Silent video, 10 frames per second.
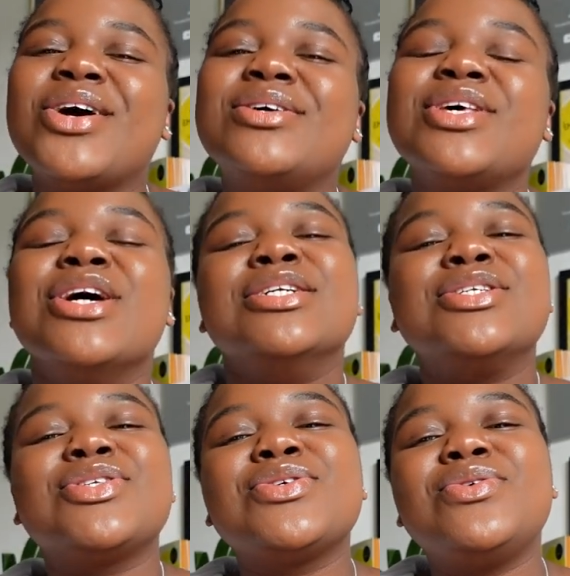girls
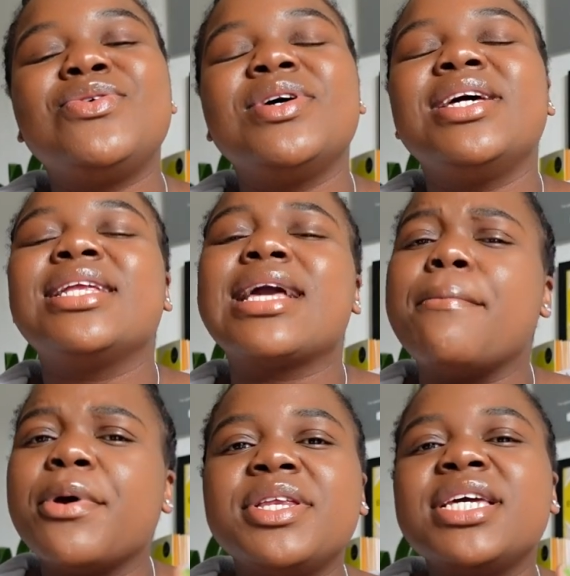to school in
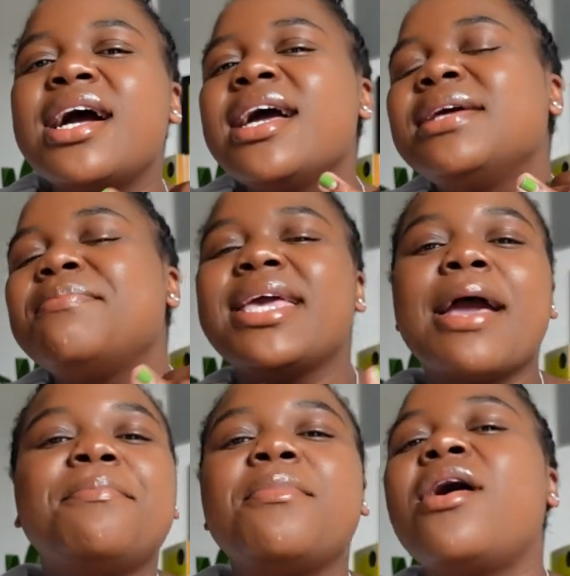Cambodia, in
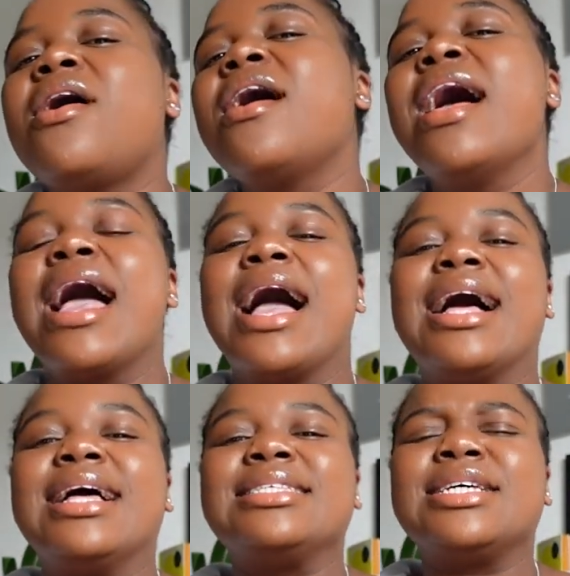Myanmar
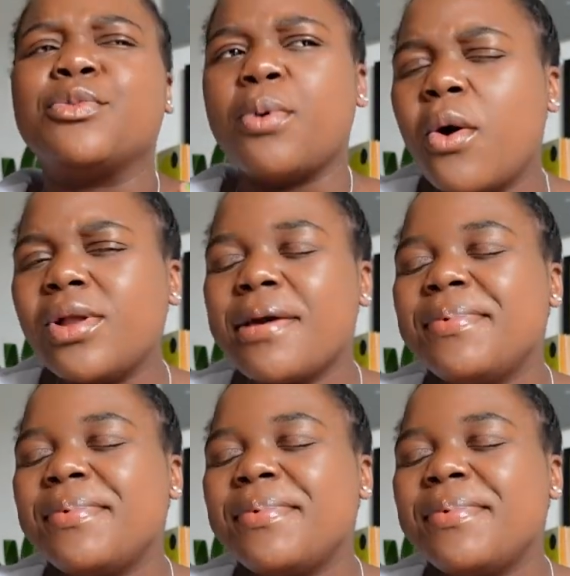and in Nepal, I